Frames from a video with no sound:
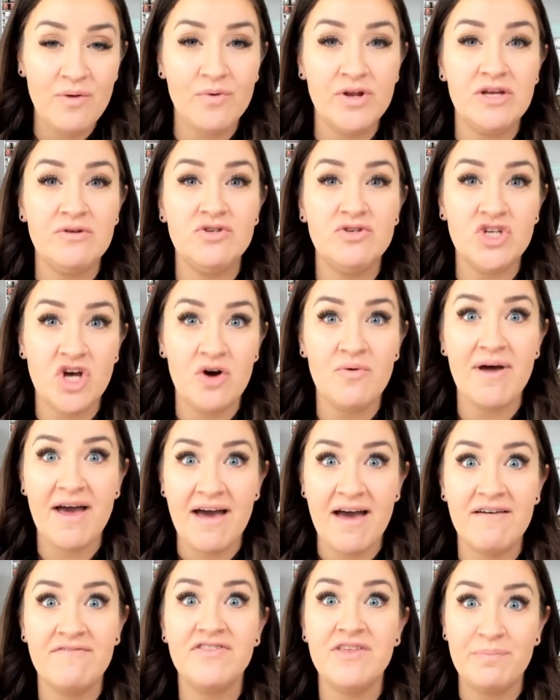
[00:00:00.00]
when you don't
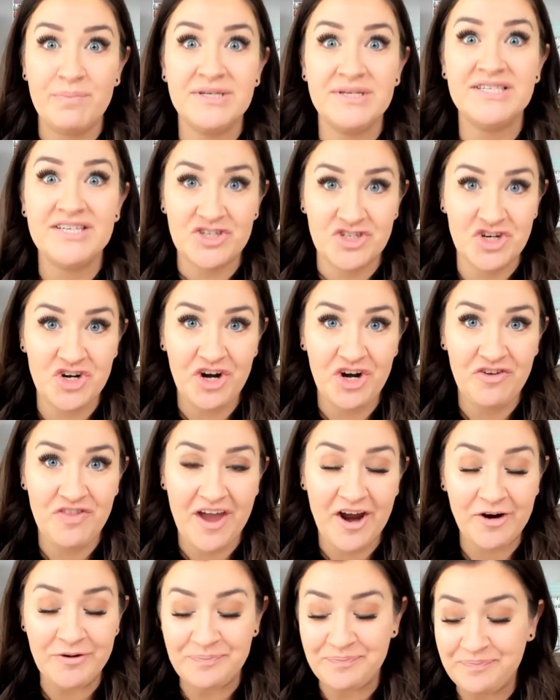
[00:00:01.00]
have the positioner
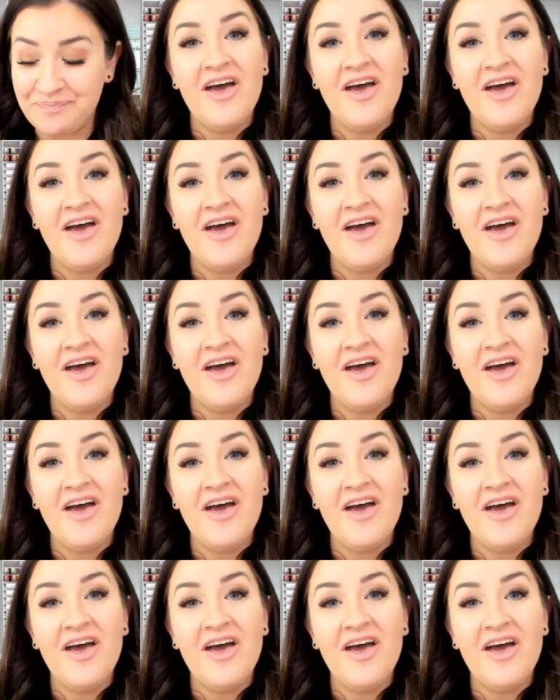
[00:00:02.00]
there.